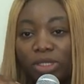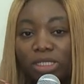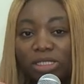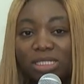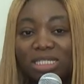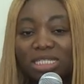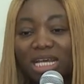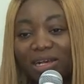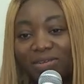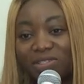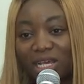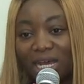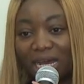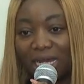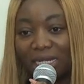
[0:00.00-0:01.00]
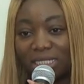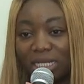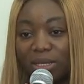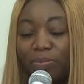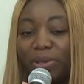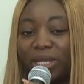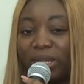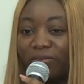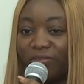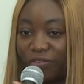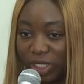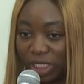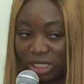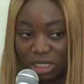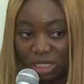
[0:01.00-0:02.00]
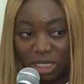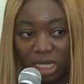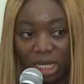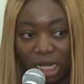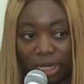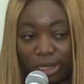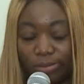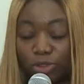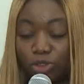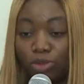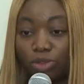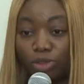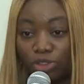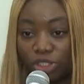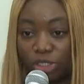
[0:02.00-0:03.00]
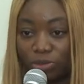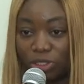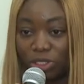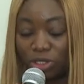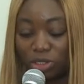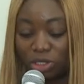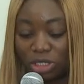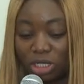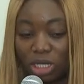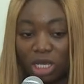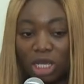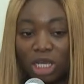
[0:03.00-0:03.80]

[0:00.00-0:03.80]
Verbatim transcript: serves as a benefit um, to contributors.